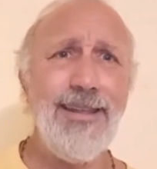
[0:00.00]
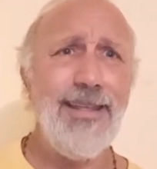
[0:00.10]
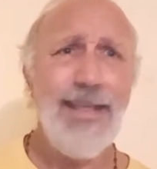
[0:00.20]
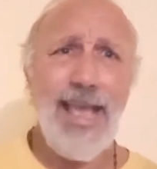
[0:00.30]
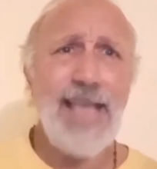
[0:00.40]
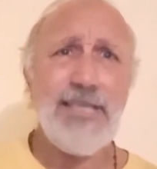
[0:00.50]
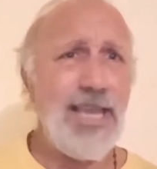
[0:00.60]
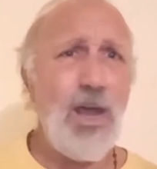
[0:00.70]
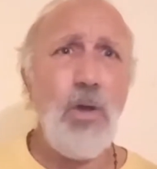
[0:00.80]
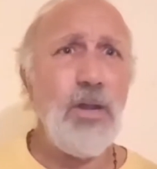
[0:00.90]
That's
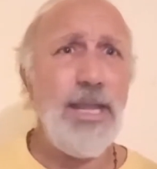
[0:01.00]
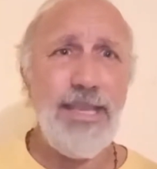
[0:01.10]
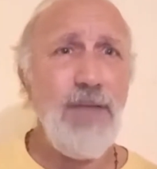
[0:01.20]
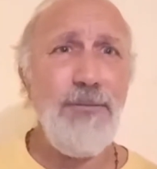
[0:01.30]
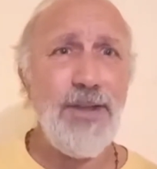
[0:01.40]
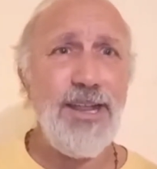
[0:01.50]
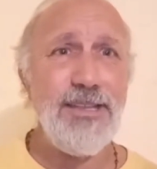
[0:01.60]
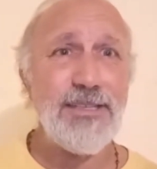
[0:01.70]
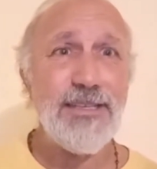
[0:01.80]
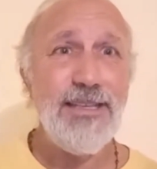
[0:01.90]
the only
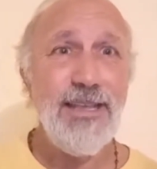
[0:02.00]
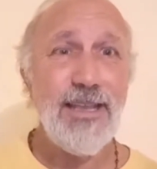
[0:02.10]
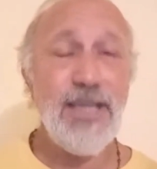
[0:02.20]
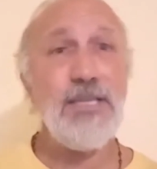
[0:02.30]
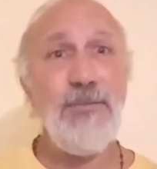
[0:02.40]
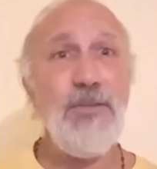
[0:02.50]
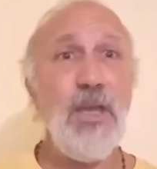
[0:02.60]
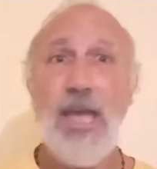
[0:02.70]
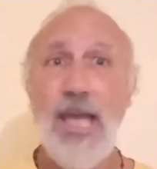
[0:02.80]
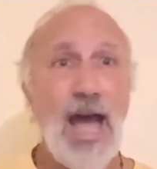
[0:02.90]
difference. Because
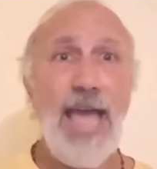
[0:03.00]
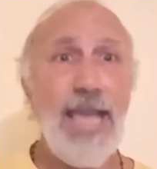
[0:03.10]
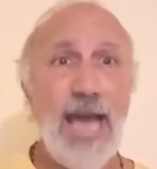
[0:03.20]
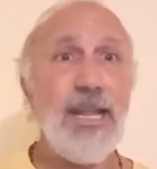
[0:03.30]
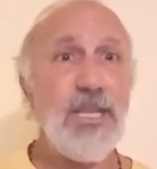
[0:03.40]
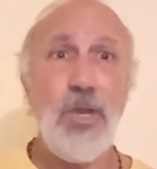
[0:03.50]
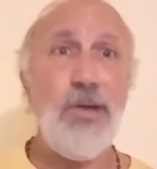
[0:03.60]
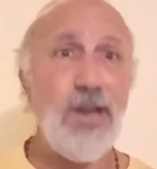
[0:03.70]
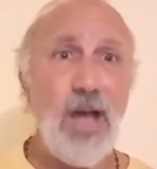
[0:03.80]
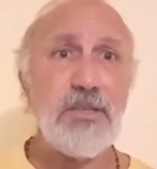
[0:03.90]
I got to do
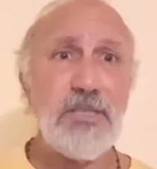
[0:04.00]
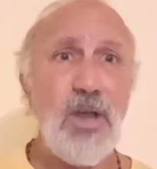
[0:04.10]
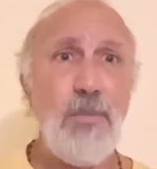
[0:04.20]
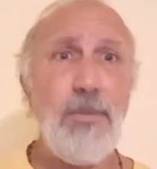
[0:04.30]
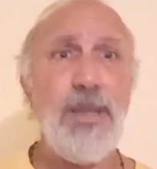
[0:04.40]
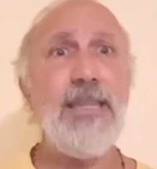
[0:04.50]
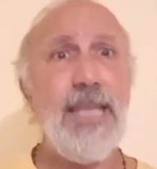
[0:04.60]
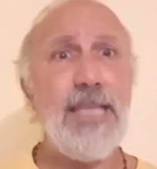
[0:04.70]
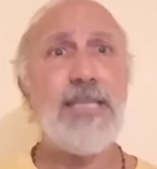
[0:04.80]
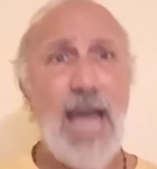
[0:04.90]
it also, but
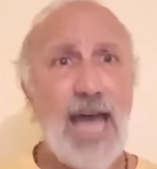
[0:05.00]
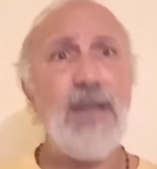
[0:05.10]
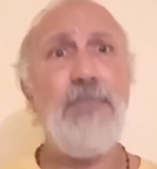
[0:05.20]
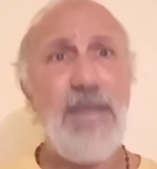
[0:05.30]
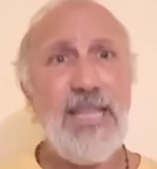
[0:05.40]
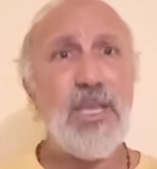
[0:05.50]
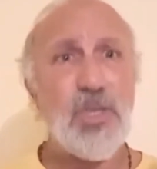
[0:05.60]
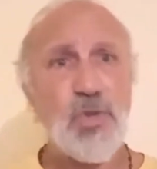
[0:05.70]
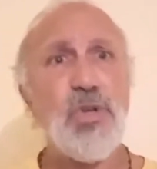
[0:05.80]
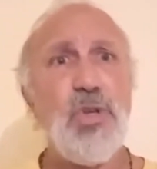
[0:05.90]
it's got to be the
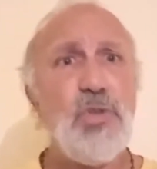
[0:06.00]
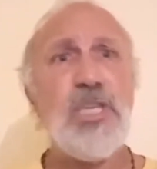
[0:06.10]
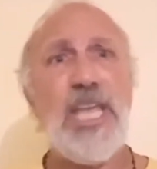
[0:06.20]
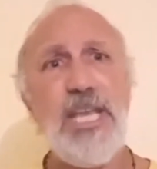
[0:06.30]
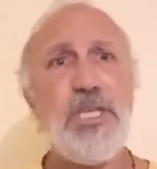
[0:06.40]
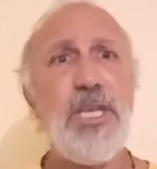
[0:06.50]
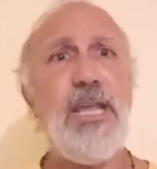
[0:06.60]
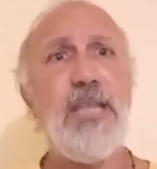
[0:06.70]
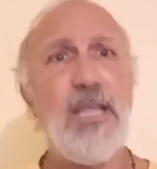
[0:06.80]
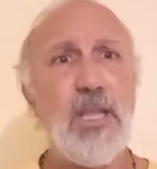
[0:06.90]
true
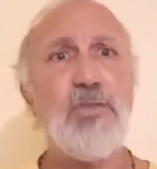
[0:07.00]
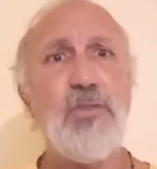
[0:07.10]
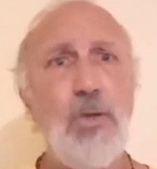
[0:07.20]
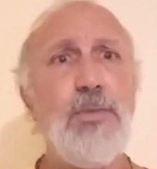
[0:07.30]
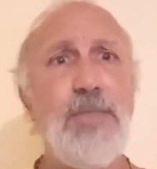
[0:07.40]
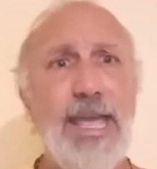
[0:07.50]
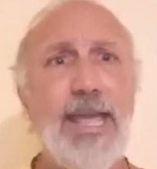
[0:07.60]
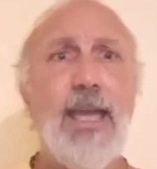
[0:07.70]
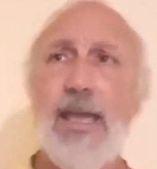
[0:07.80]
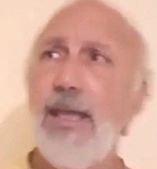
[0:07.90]
teaching and the true thing.
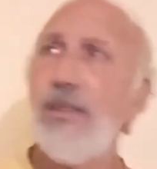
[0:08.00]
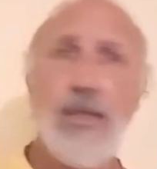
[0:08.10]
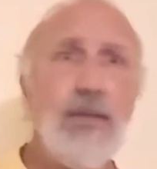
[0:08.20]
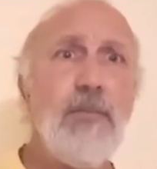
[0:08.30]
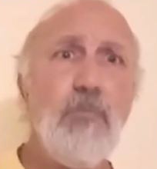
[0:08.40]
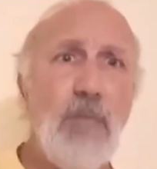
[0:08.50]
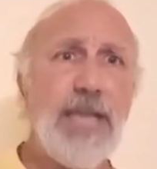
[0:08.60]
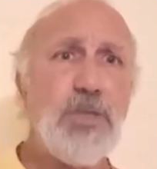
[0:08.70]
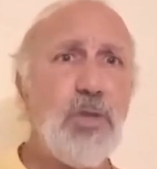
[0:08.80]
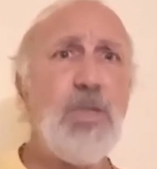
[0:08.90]
Like
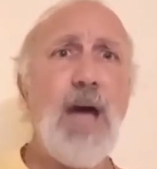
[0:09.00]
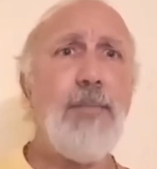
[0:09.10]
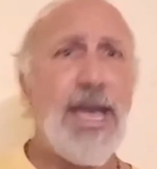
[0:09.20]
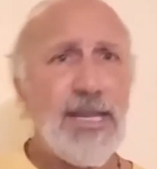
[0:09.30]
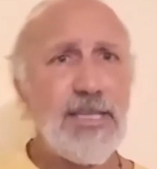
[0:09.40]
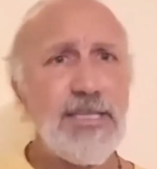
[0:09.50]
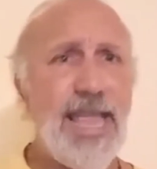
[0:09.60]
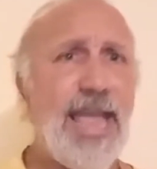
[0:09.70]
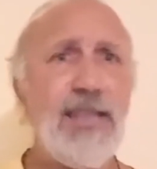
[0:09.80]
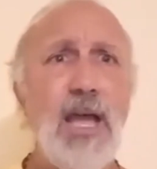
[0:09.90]
Sudama had to
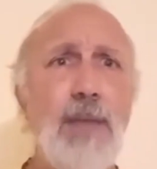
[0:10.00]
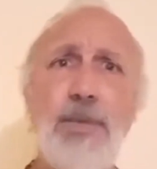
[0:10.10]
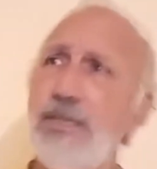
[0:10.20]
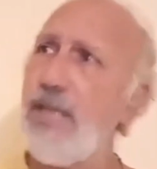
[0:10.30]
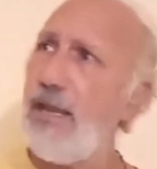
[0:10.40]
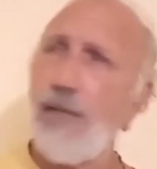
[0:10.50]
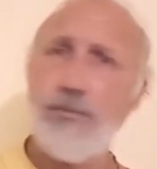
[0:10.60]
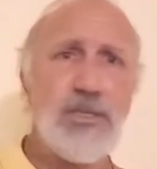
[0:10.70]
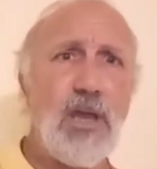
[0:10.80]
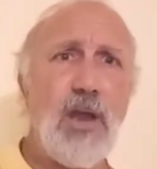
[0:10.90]
stand up and say, I'm
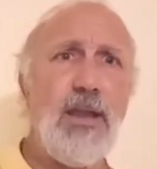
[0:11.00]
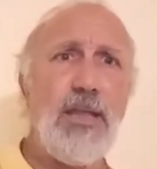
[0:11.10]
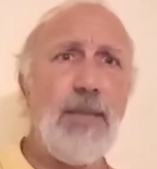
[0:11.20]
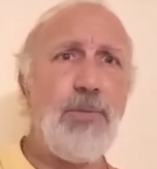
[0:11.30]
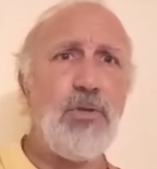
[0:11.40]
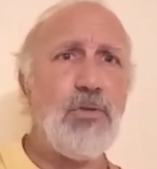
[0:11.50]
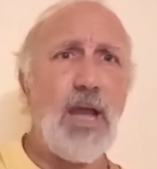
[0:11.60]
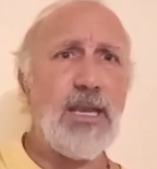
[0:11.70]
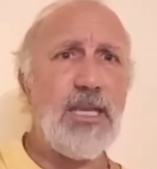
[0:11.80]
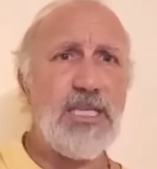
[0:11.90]
sorry that
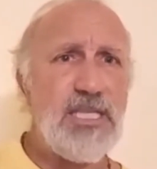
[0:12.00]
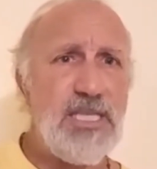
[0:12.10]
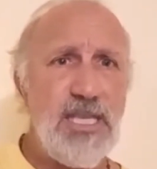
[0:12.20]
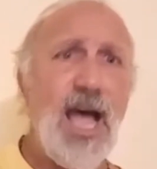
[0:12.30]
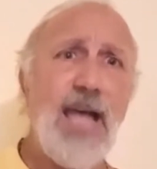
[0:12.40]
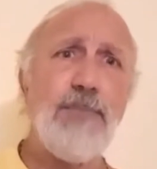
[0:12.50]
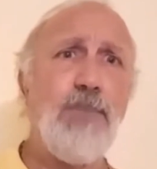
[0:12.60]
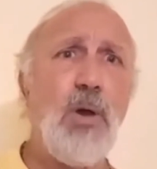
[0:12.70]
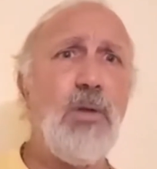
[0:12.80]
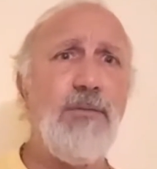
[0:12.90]
Pundraka is not
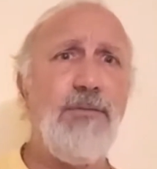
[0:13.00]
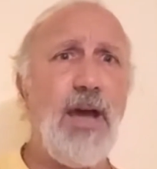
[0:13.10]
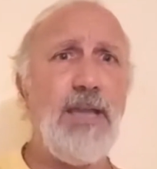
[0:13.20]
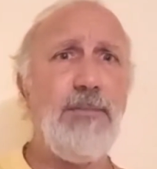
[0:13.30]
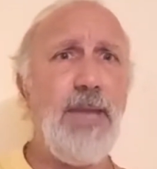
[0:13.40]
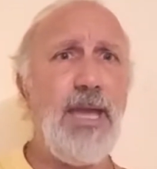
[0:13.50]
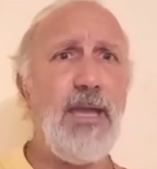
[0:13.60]
bona fide, man.